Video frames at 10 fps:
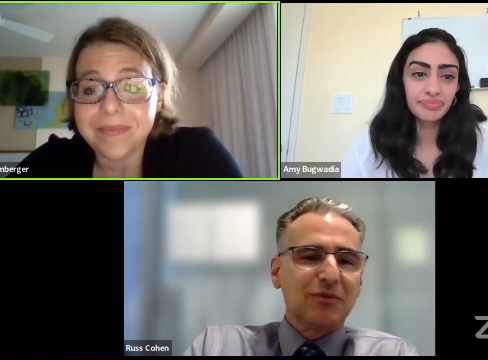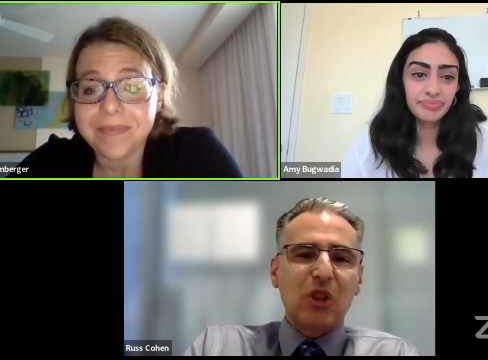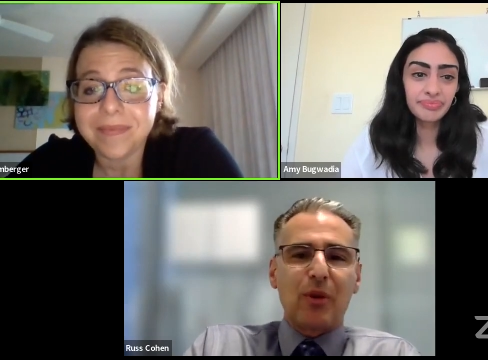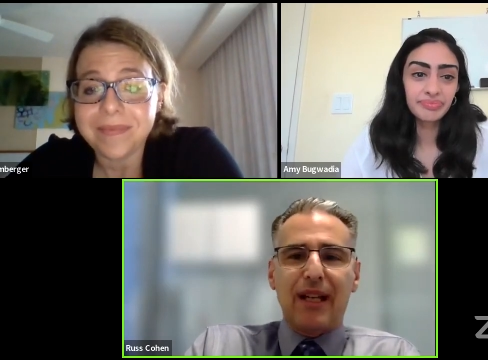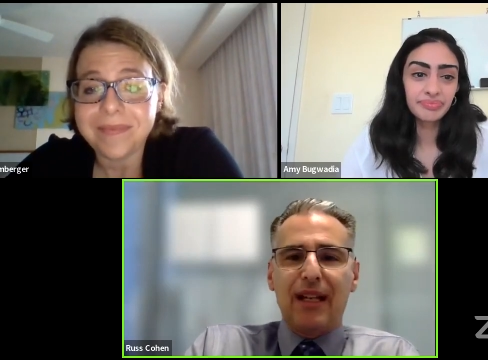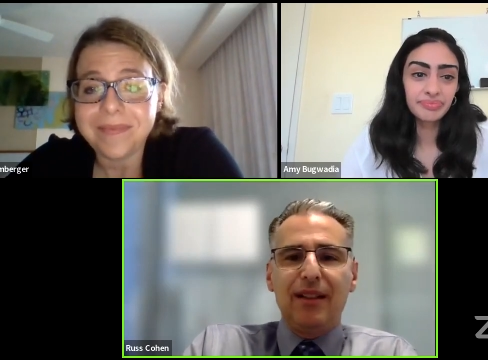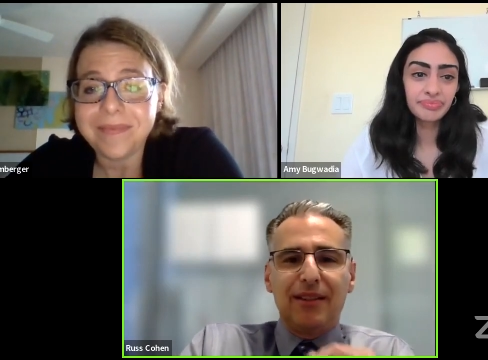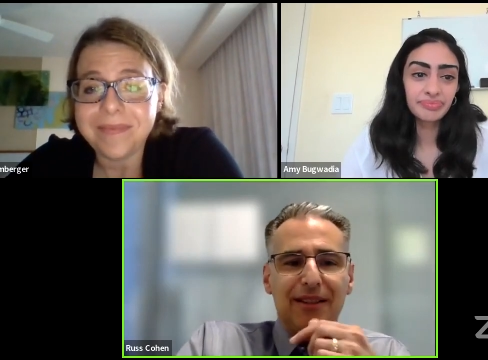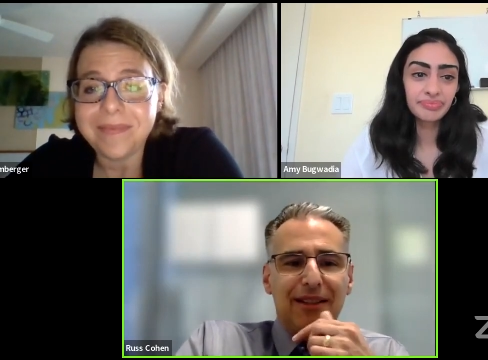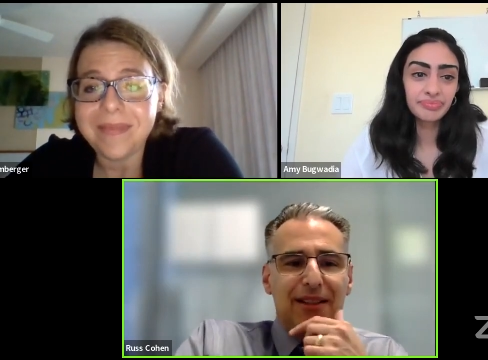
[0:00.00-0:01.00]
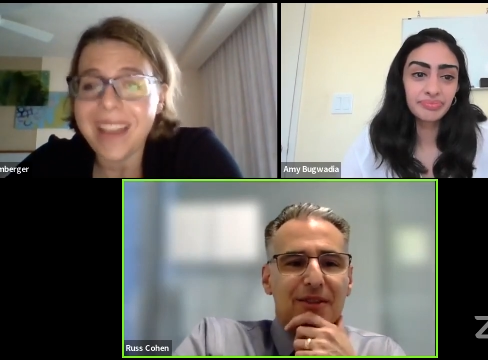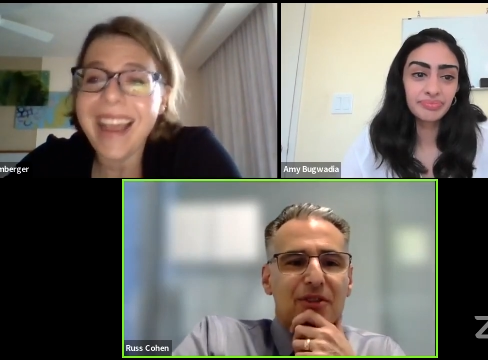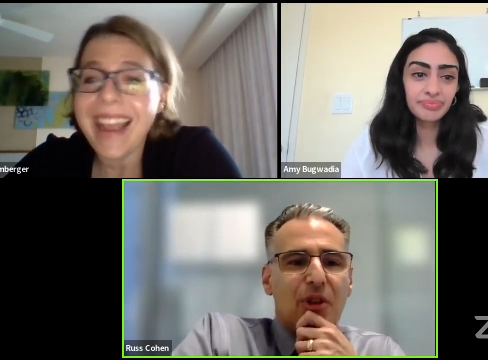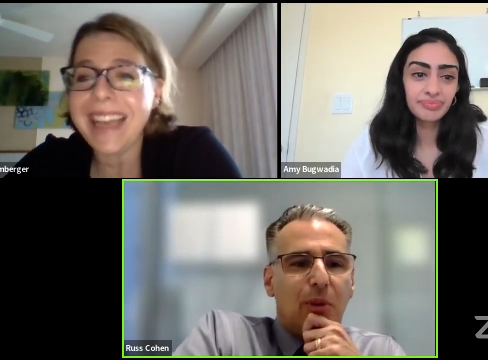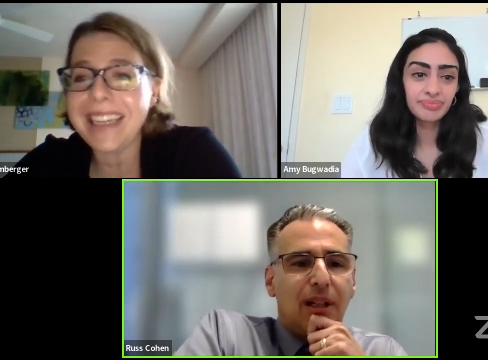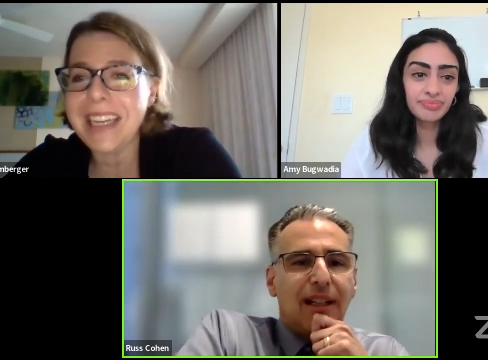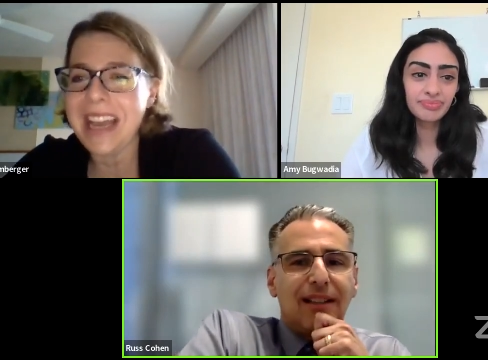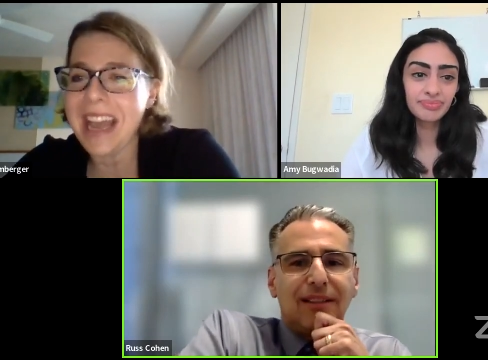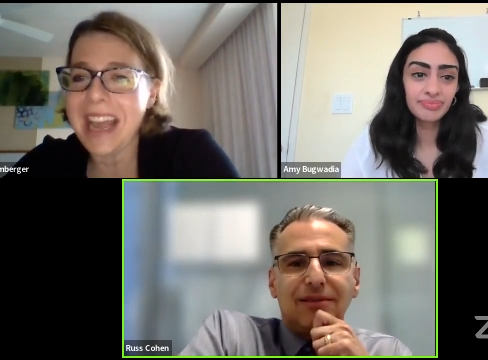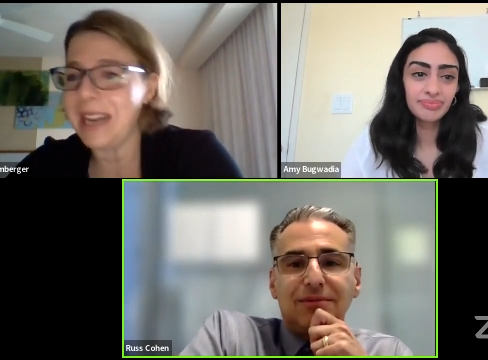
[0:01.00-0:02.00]
Speaker 1: Okay. So uh,
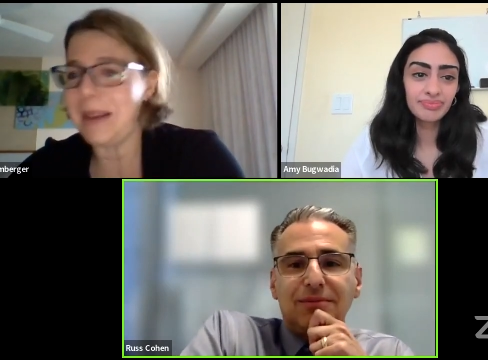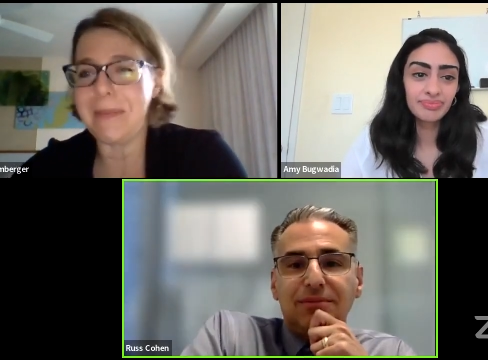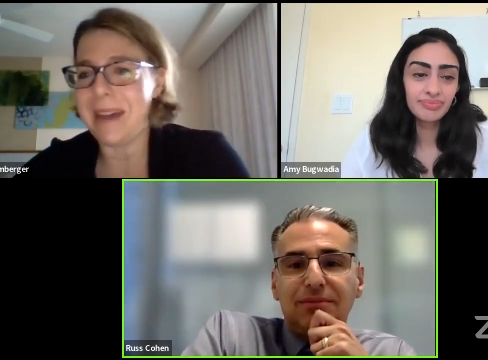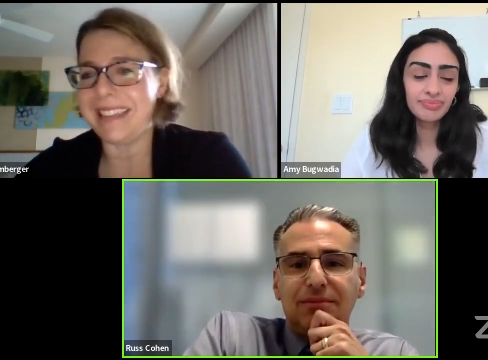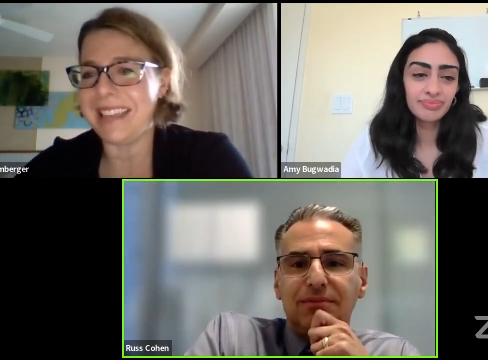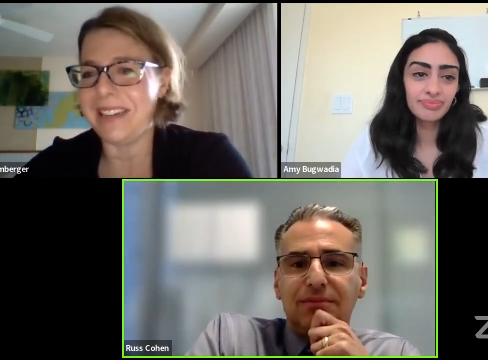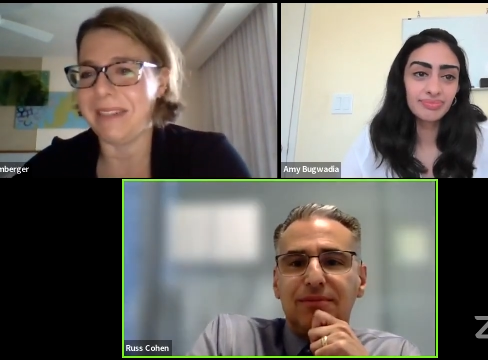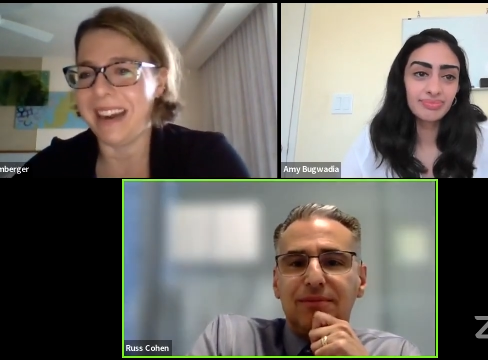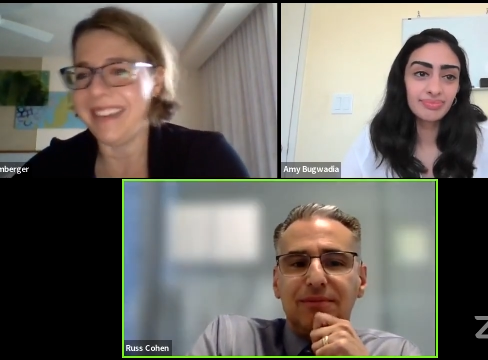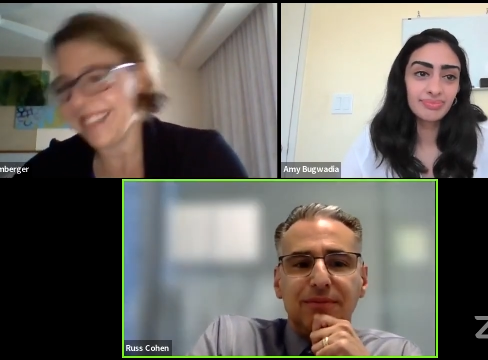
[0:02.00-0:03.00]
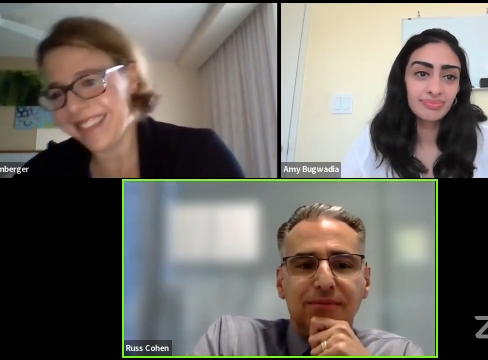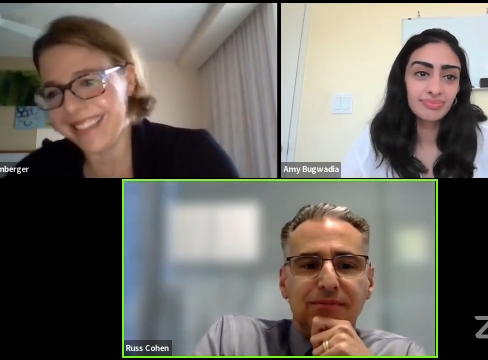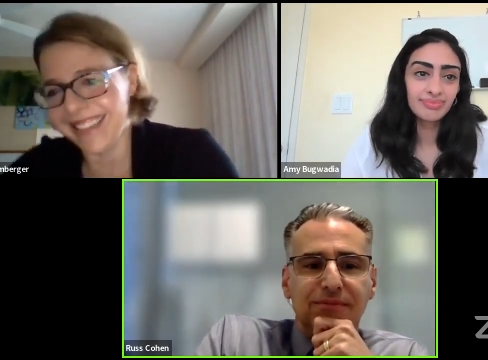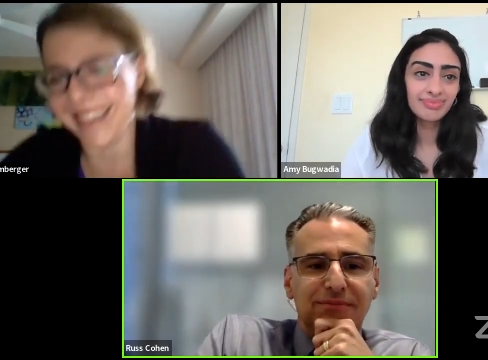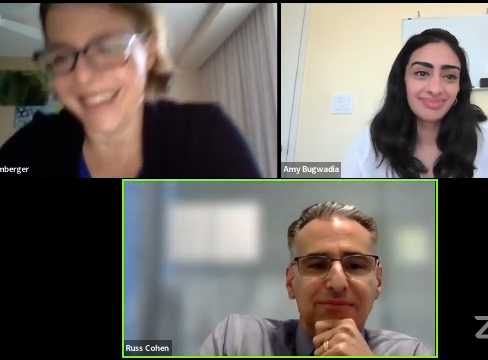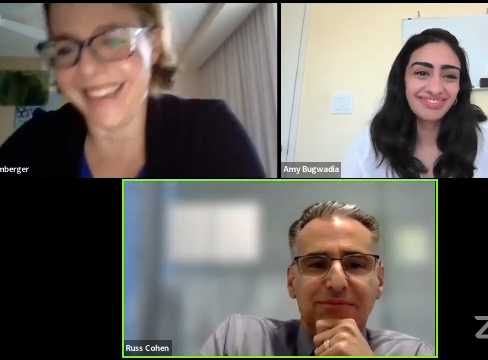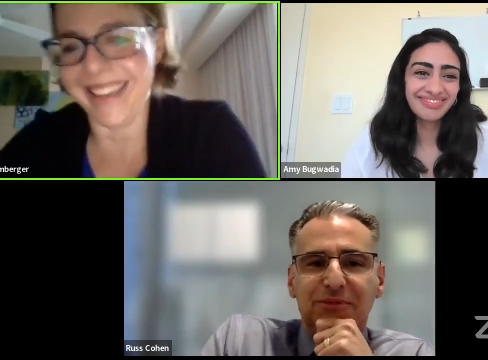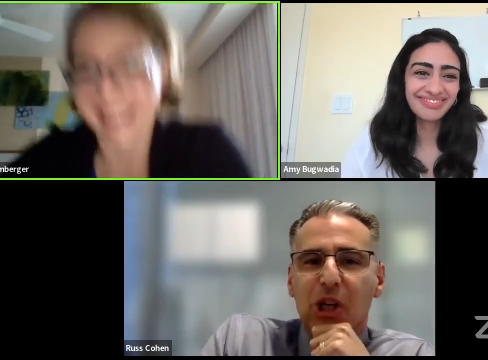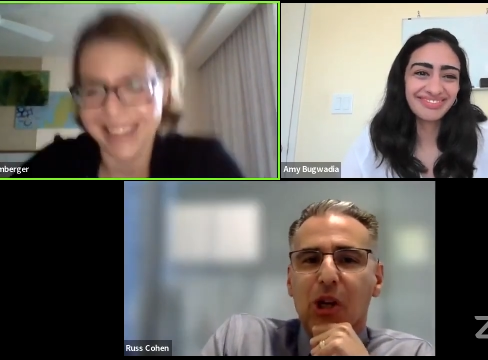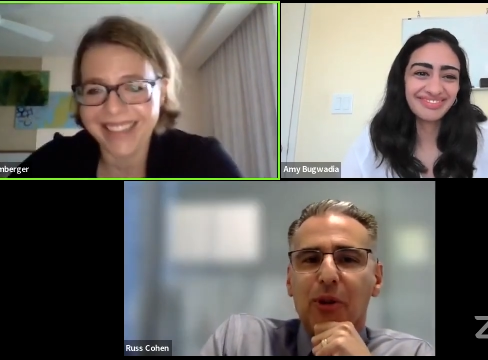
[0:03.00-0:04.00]
Speaker 2: handing it back to you, Russ.
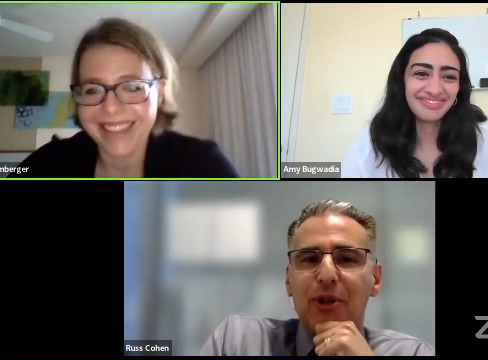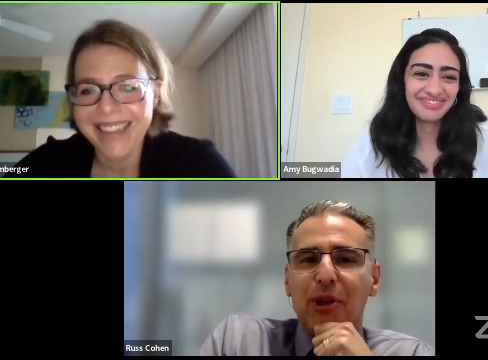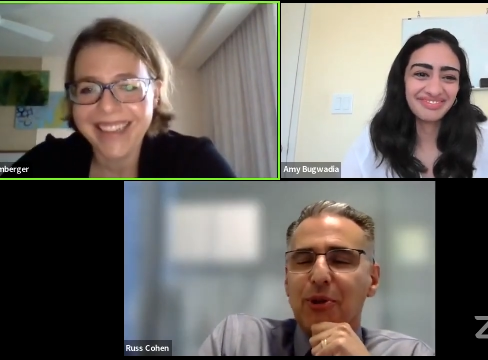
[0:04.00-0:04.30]
Speaker 1: oh, you can